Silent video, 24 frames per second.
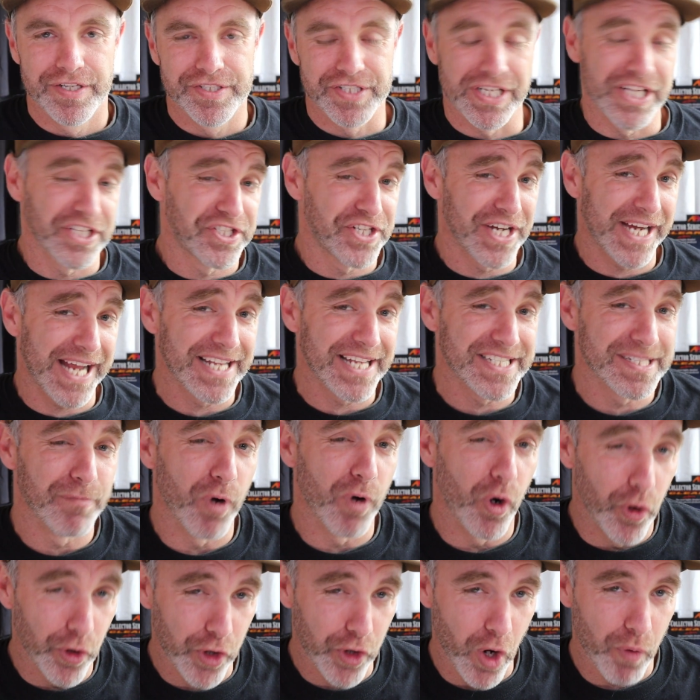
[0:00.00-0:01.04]
So let's check out some
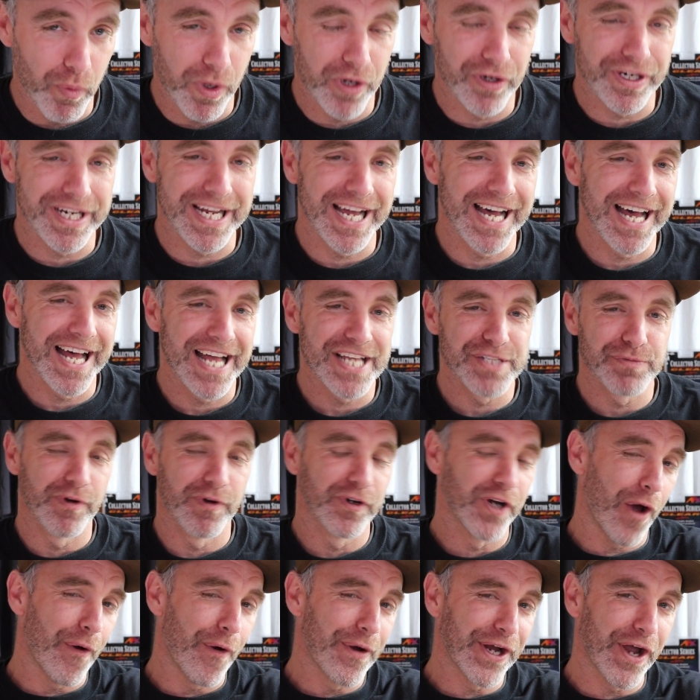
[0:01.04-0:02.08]
Autoworld cars. We're
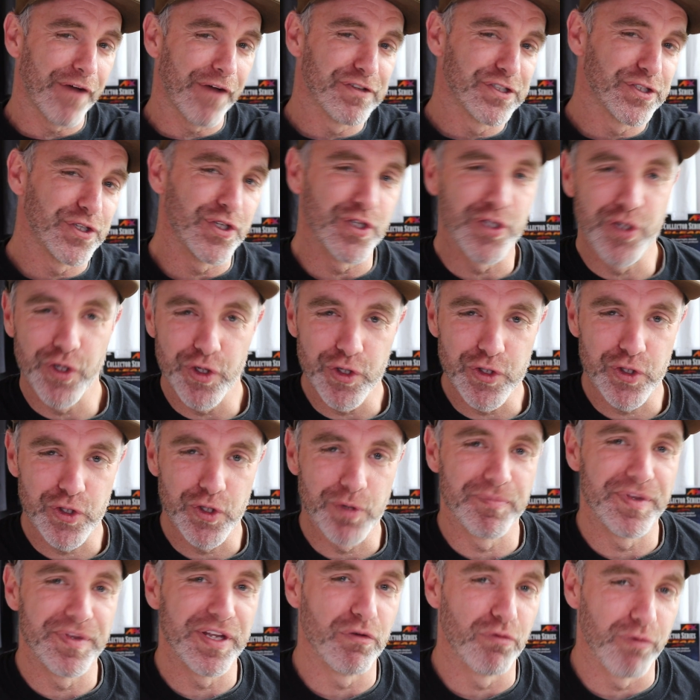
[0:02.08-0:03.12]
going over to
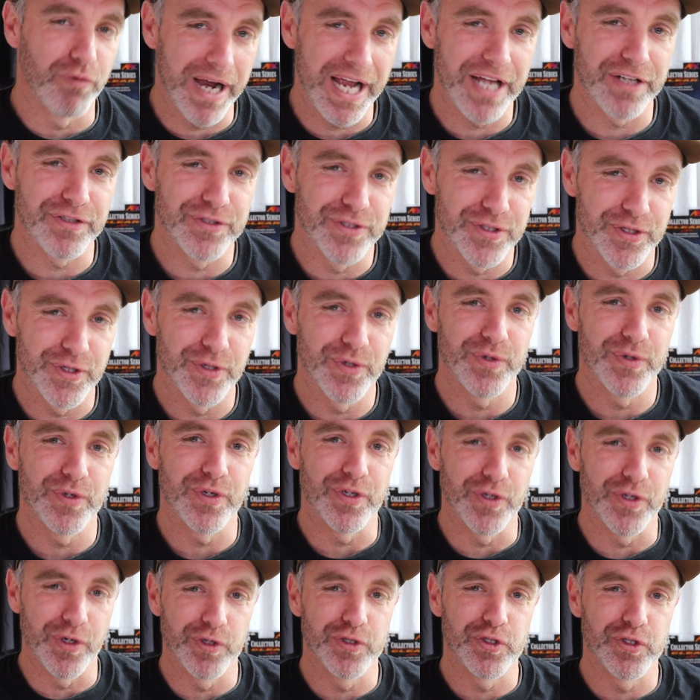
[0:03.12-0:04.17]
YouTube, the
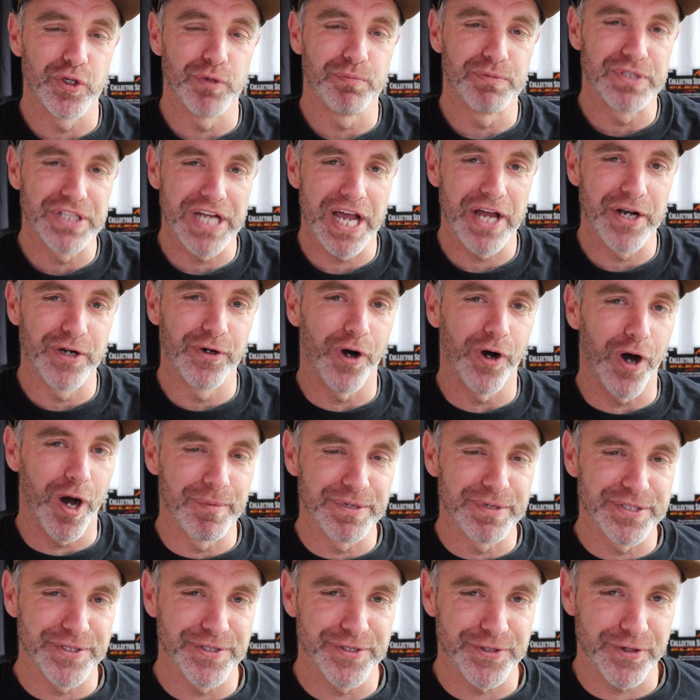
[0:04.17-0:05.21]
Round2 YouTube channel. I'm
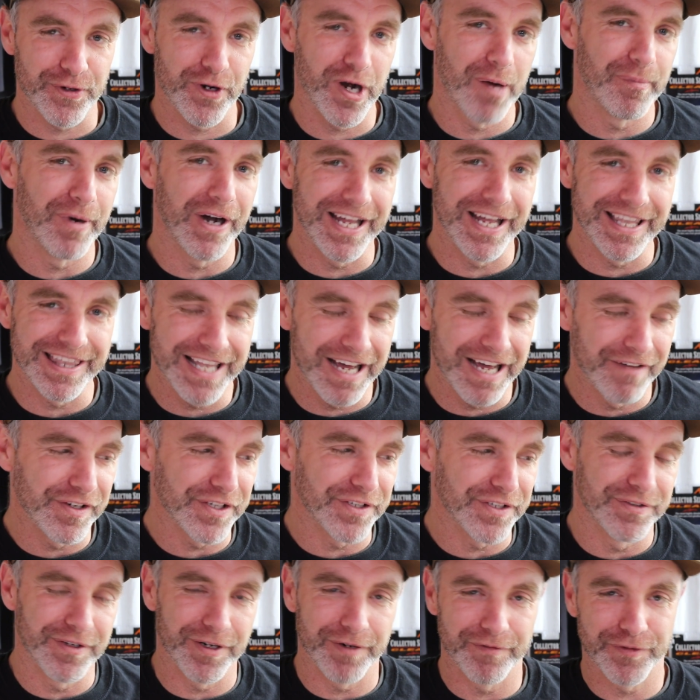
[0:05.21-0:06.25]
a subscriber, I love
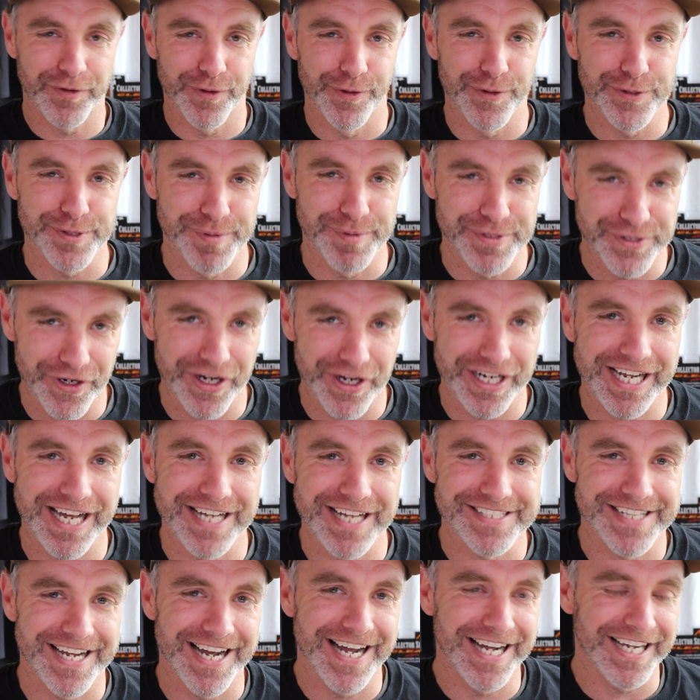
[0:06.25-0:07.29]
it. Of course, I'm a
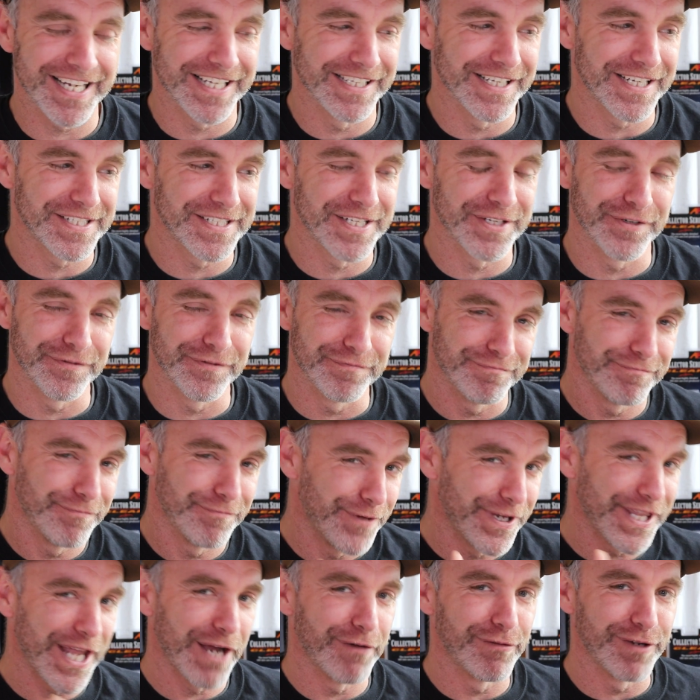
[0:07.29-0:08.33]
die-cast car collector, and
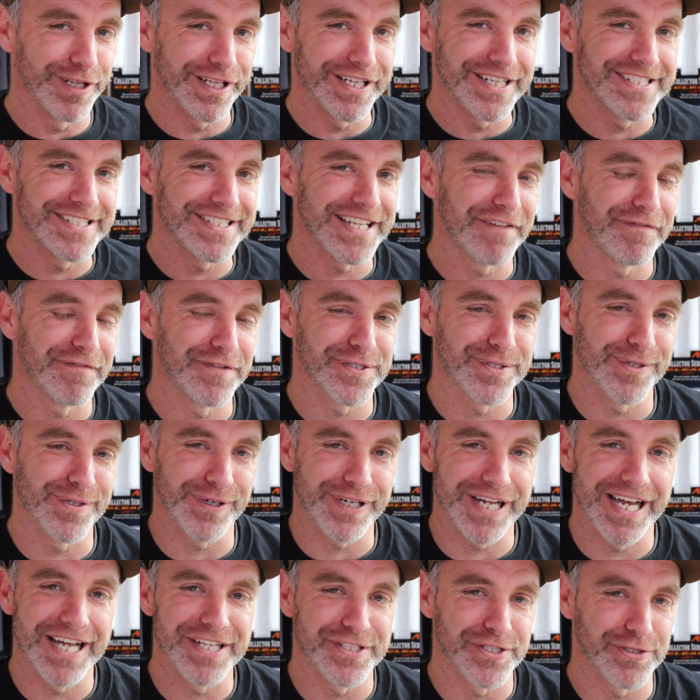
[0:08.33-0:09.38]
when they release stuff for slot
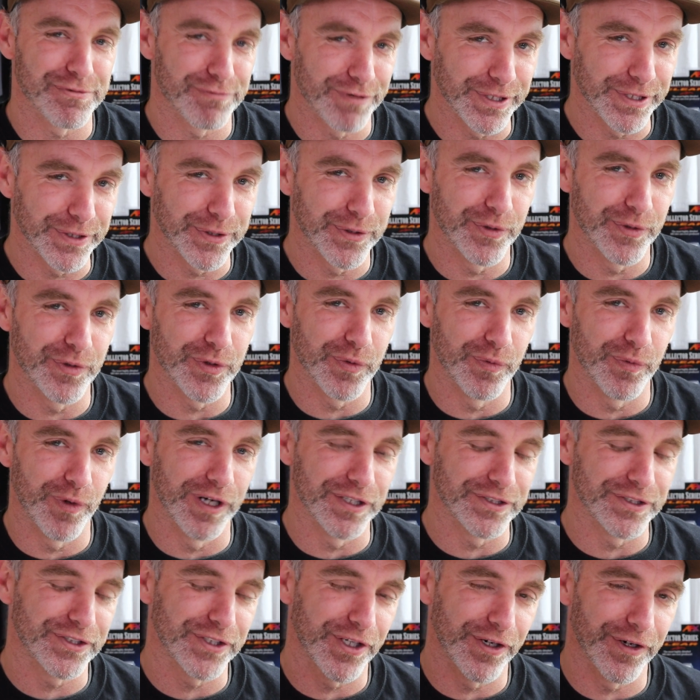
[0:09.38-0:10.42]
cards, it's really cool to
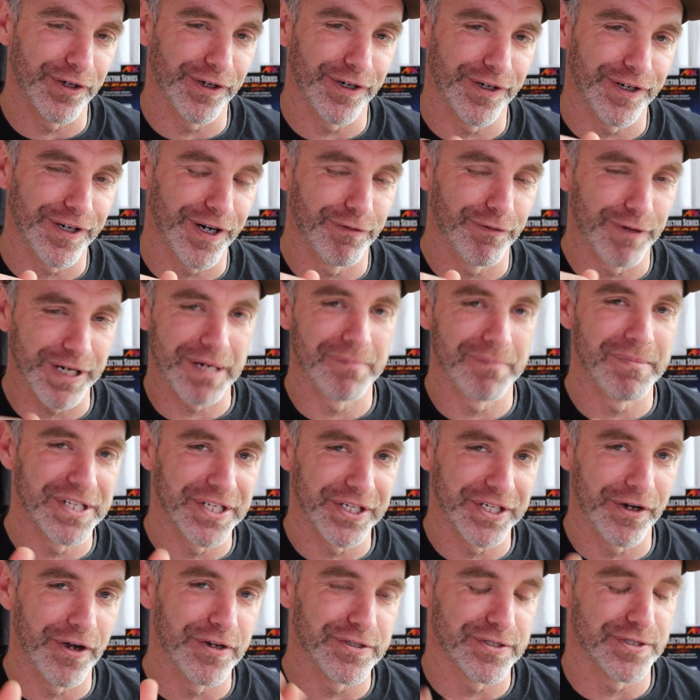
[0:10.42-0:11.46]
watch. So I recommend
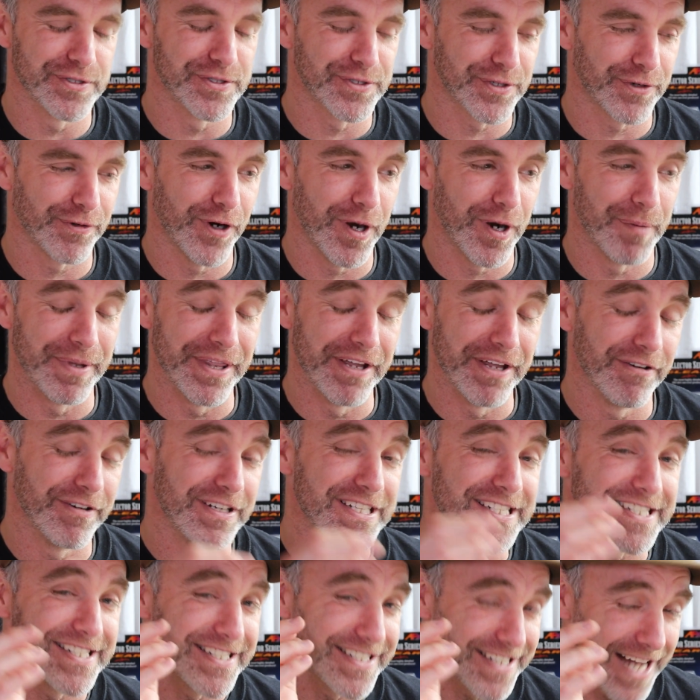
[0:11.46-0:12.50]
you go subscribe, but there
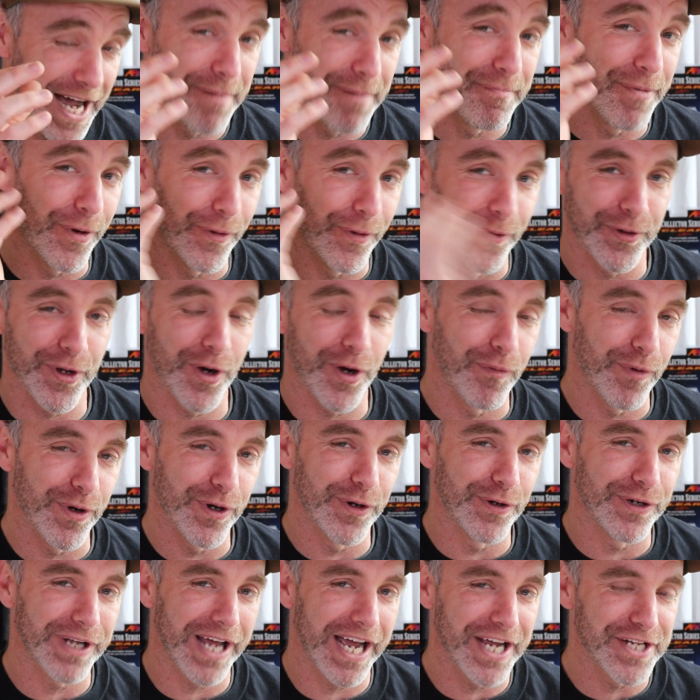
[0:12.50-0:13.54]
is some
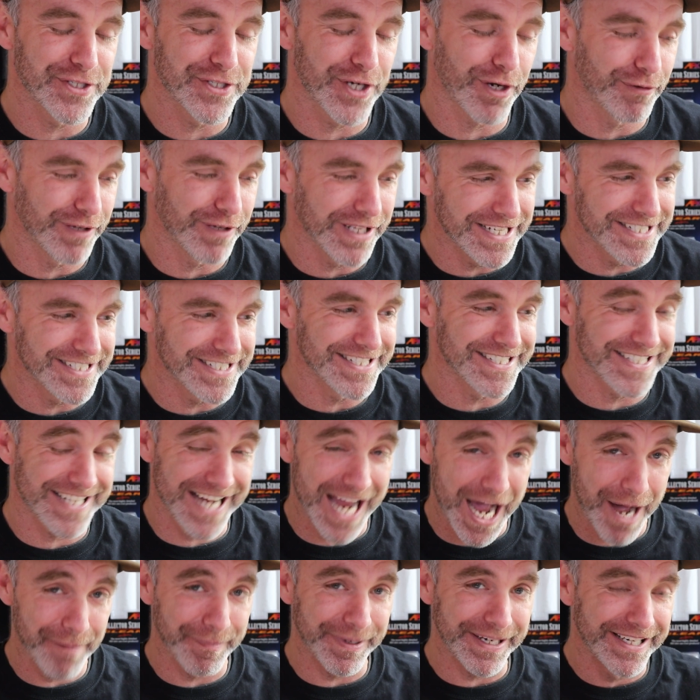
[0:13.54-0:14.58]
Autoworld HO releases
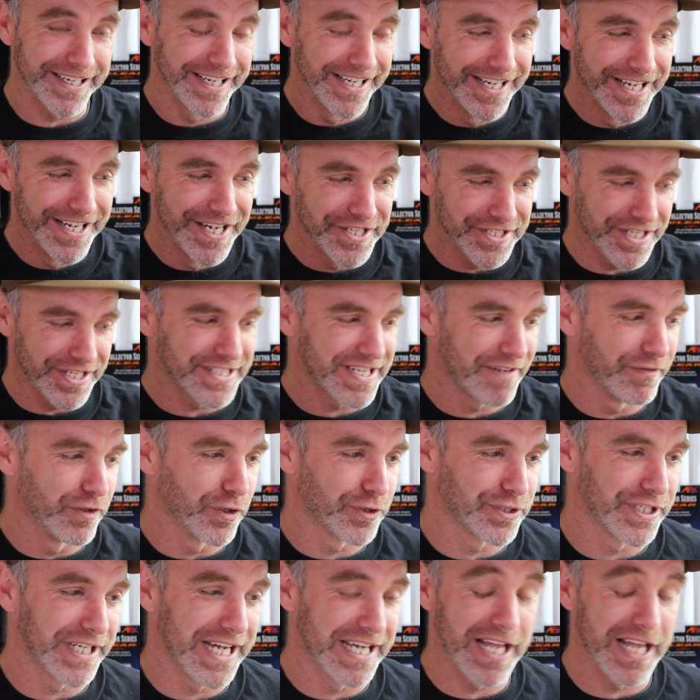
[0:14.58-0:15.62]
coming. So let's have a
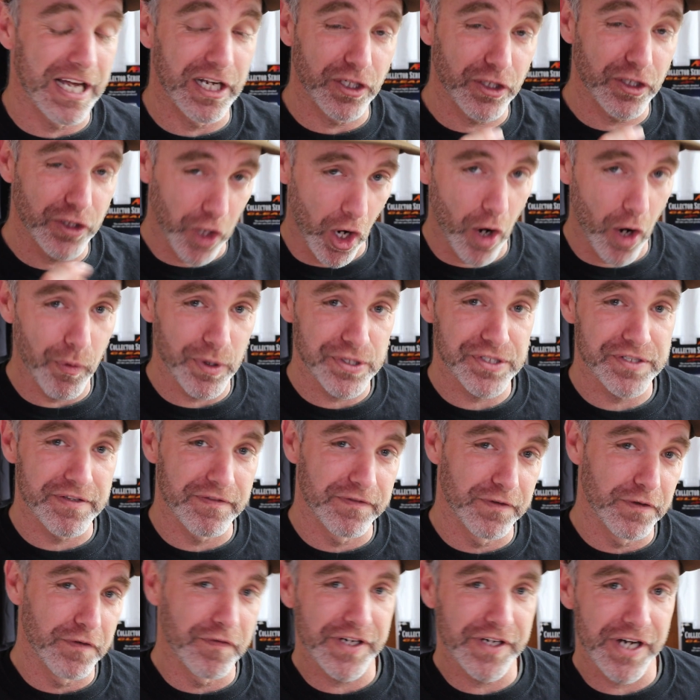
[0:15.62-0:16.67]
look together. Go watch the
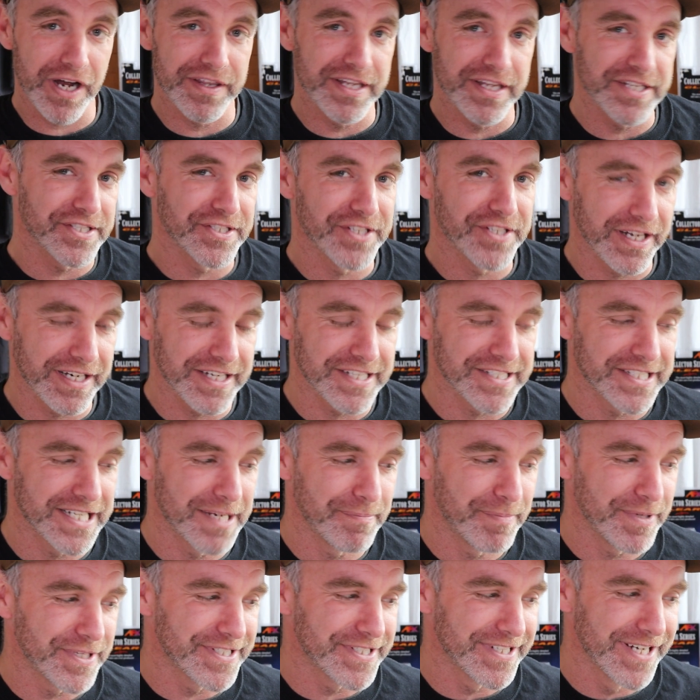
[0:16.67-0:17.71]
full video, this is only
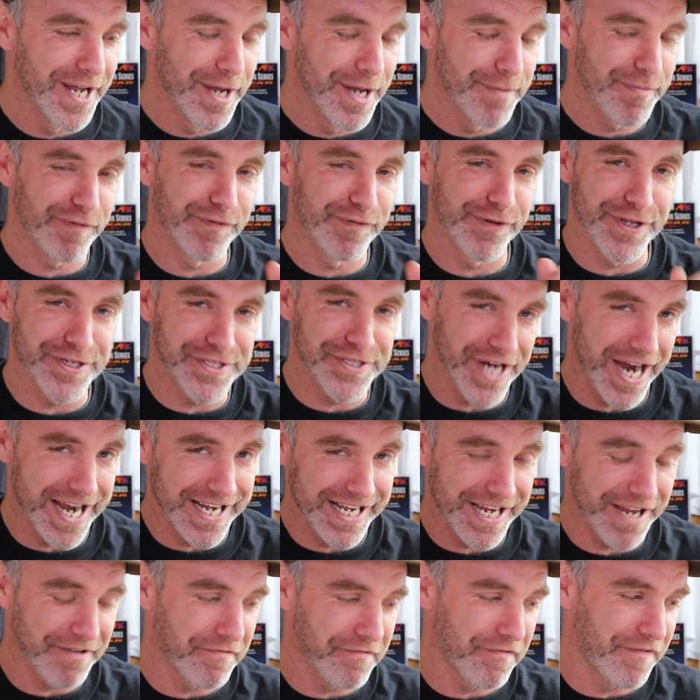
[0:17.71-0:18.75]
snippets. But for the
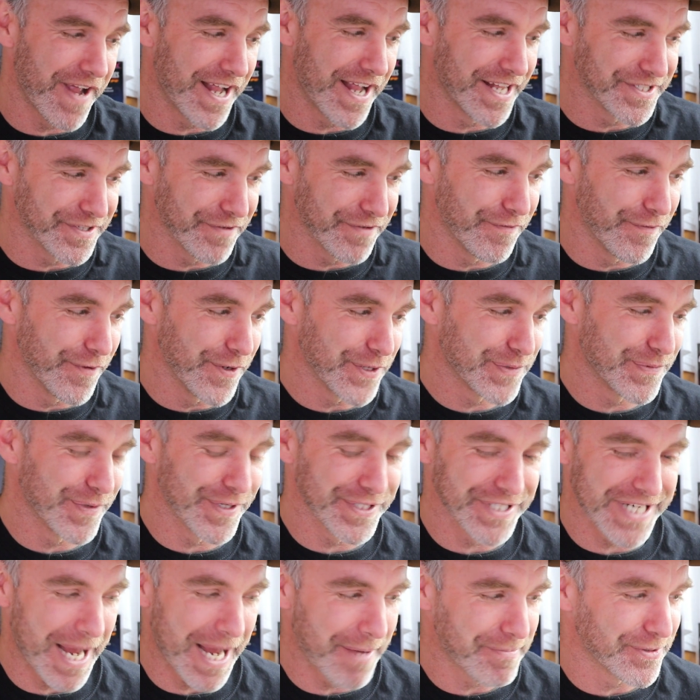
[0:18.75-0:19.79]
JDM fans, the first
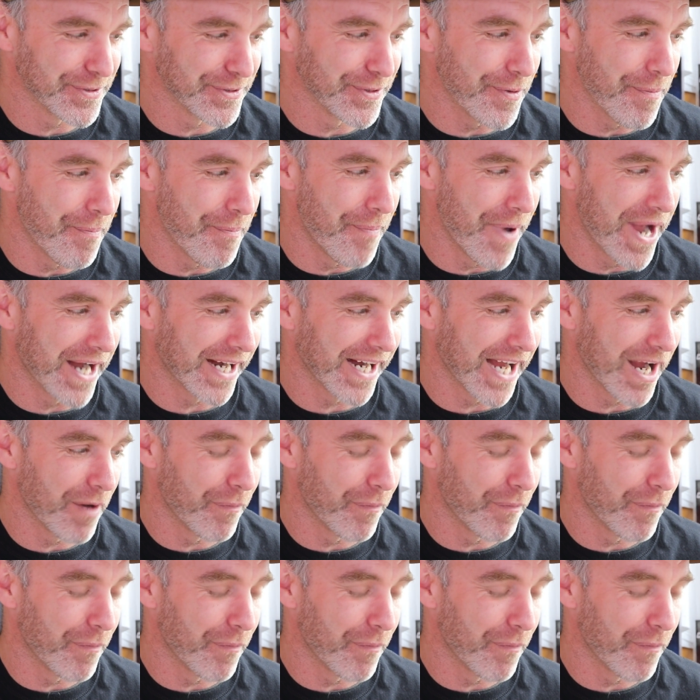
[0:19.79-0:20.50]
one's an absolute banger.